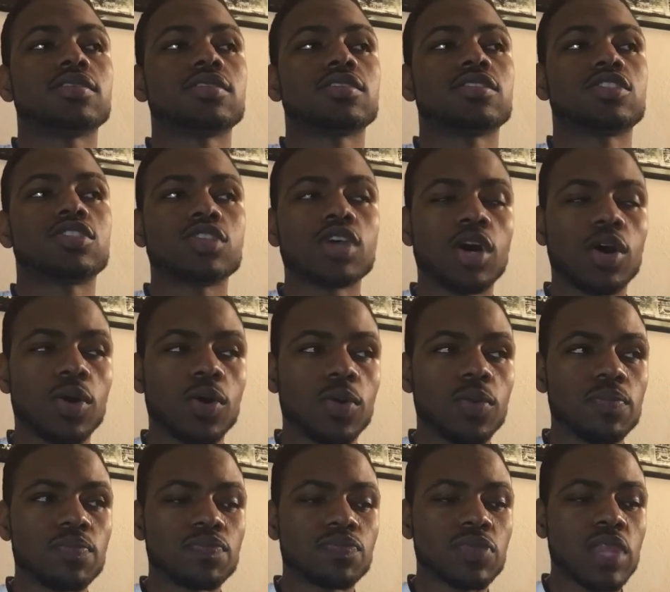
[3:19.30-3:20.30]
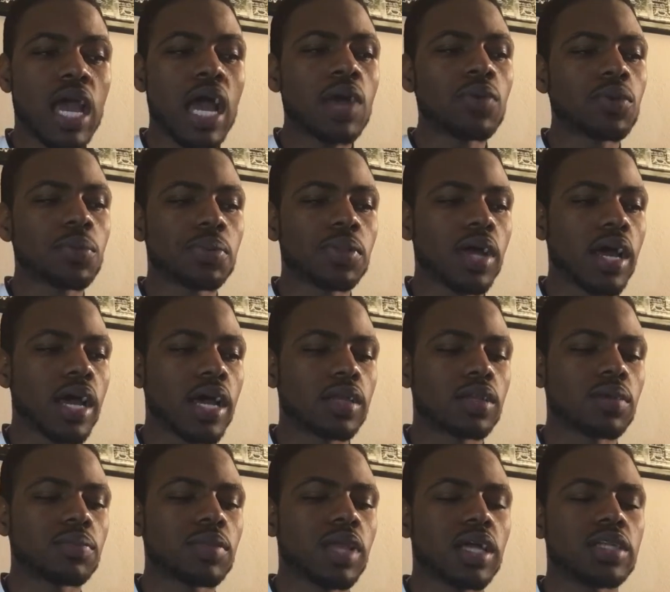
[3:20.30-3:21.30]
So I replied,
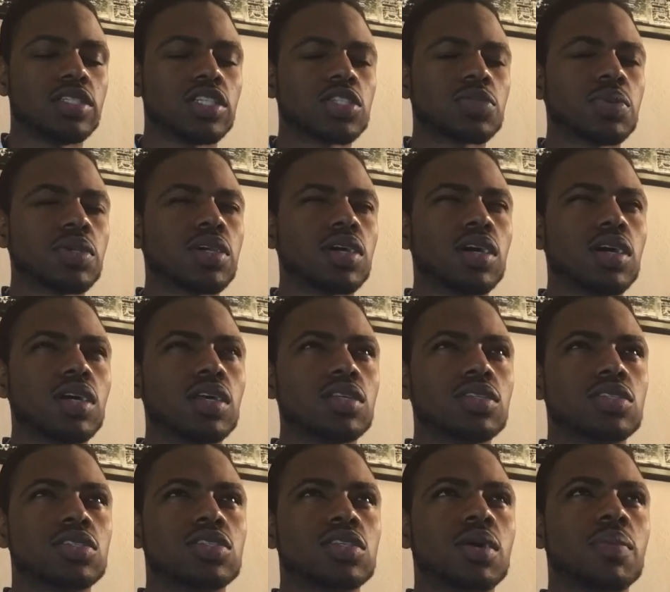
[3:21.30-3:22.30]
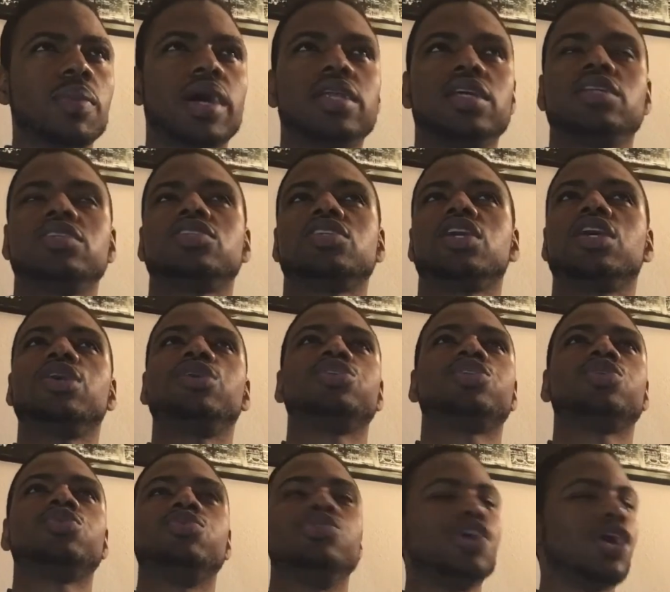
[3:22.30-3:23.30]
I'm like, just because somebody
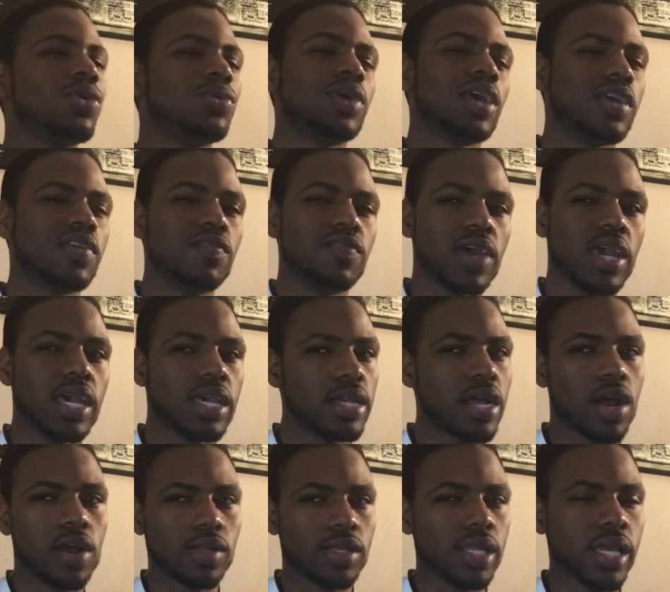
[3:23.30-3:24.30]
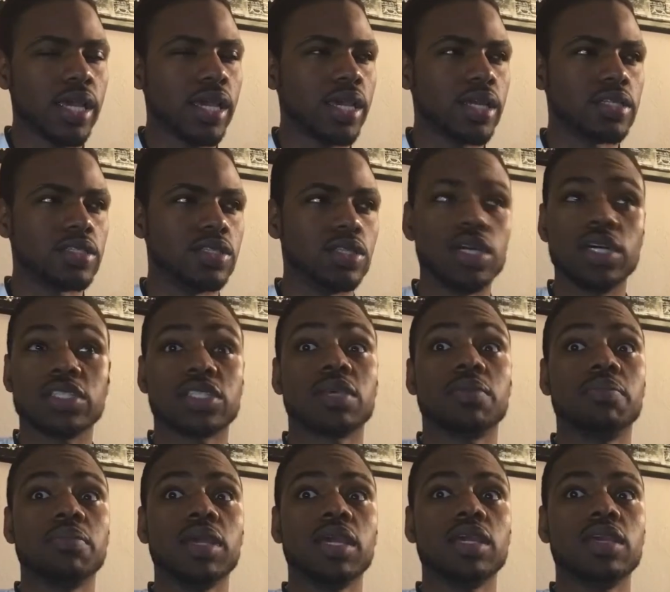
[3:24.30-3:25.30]
tells you don't invade our land
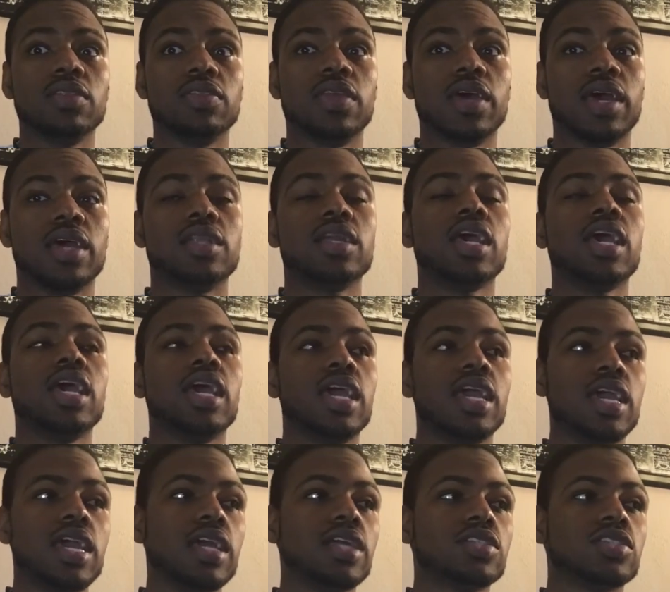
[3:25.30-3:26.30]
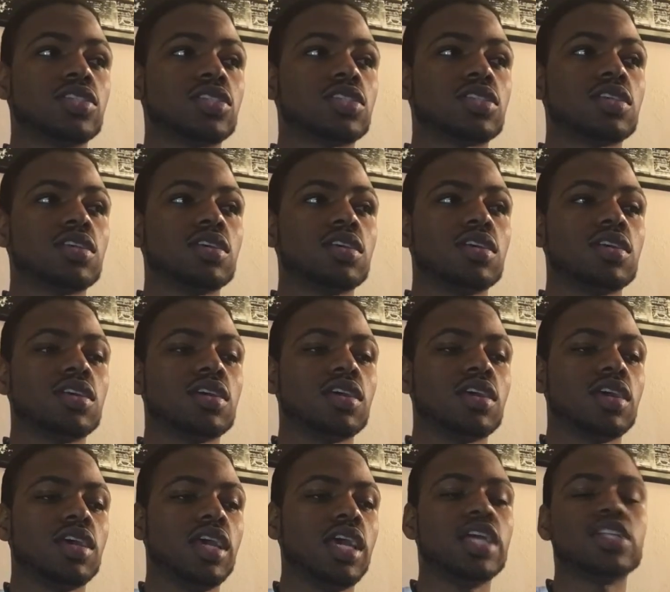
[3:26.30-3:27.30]
doesn't mean that it's
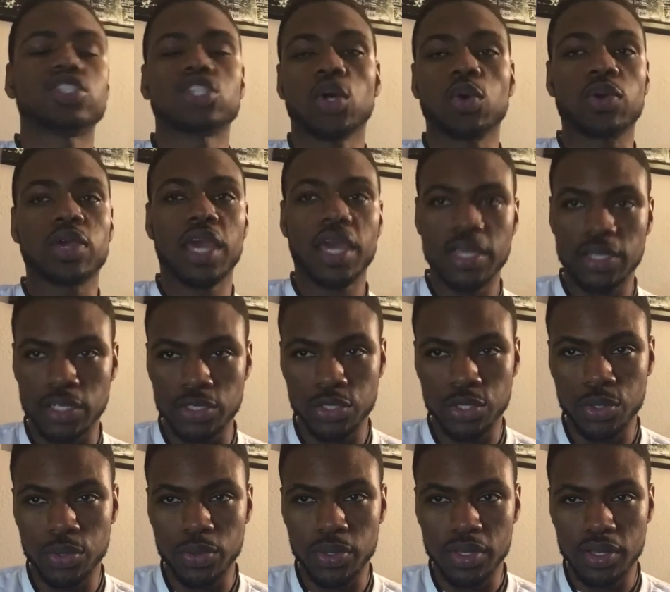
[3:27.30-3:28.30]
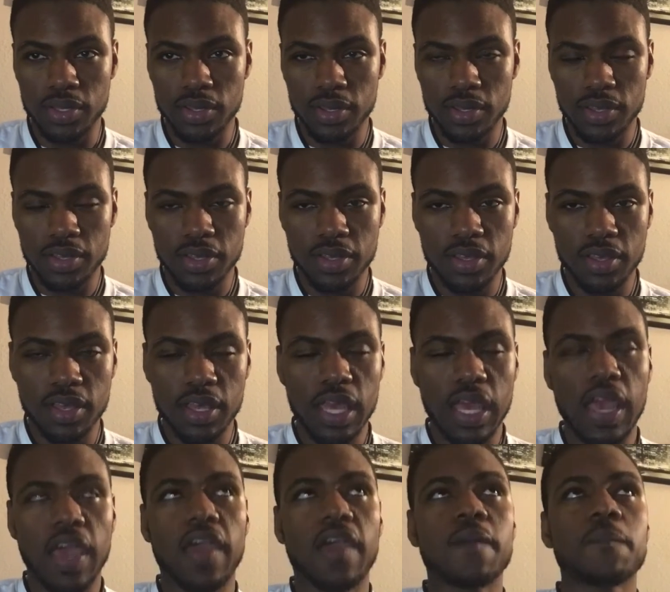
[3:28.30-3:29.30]
okay to do it.
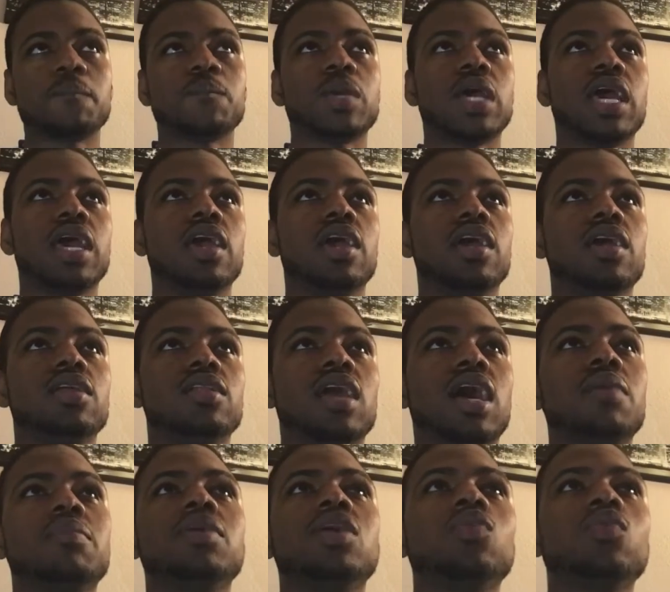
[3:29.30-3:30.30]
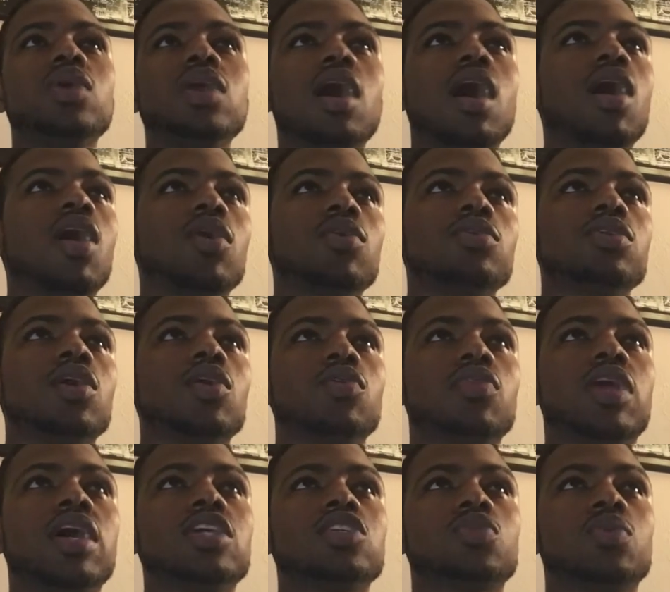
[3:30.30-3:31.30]
And I mean, we all know
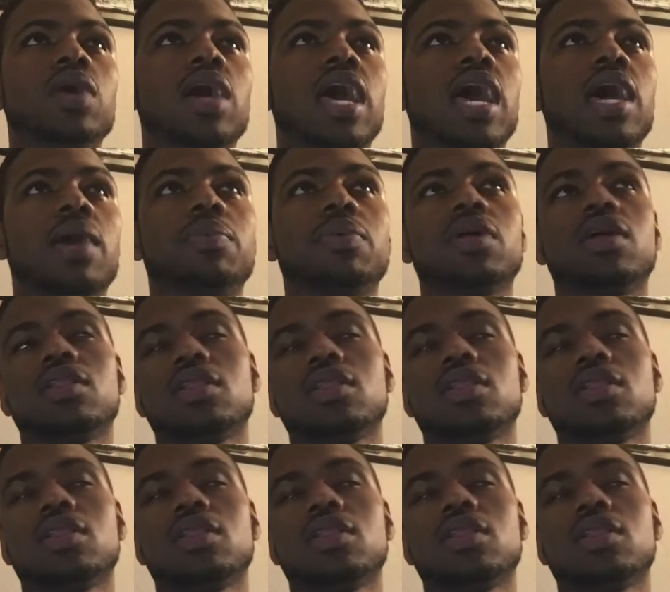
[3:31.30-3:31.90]
that's what happened.